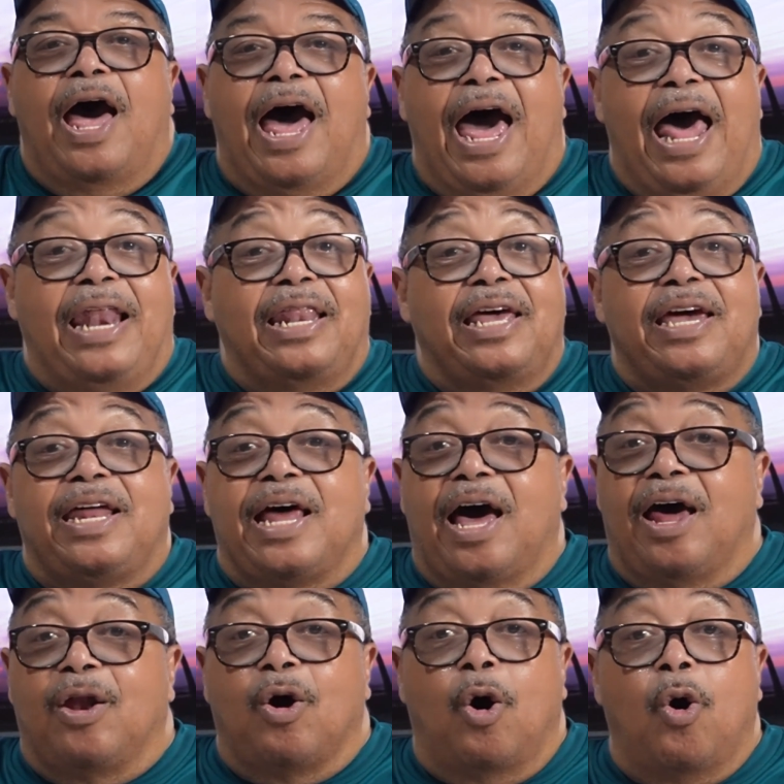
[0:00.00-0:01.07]
I laid
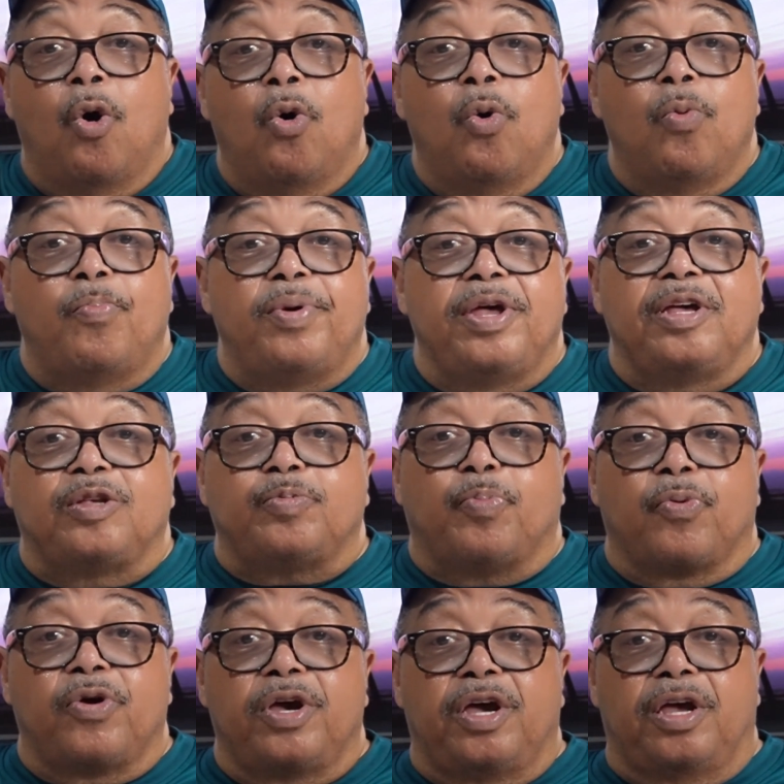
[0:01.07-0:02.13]
out a whole big
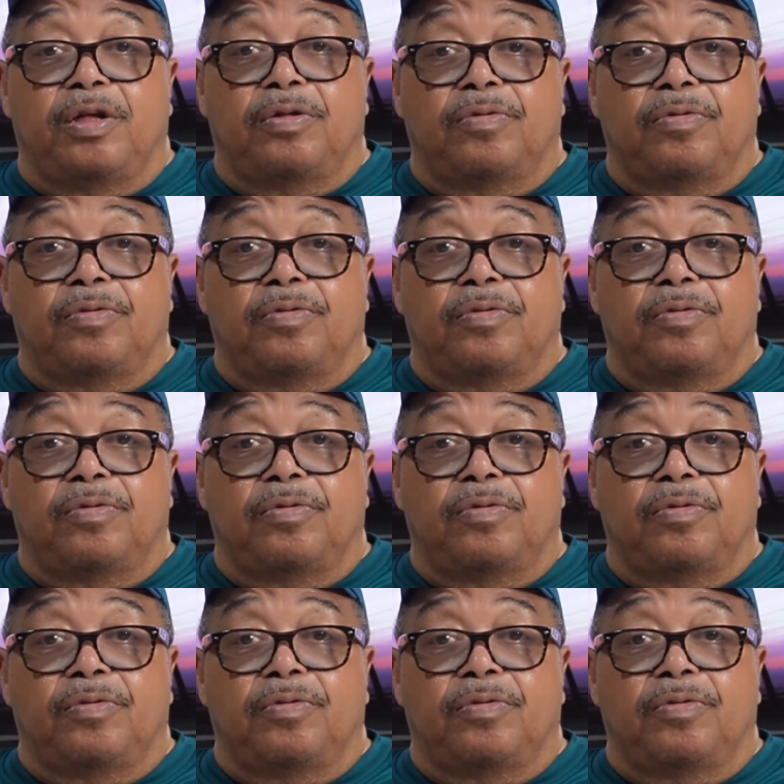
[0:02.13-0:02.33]
spread.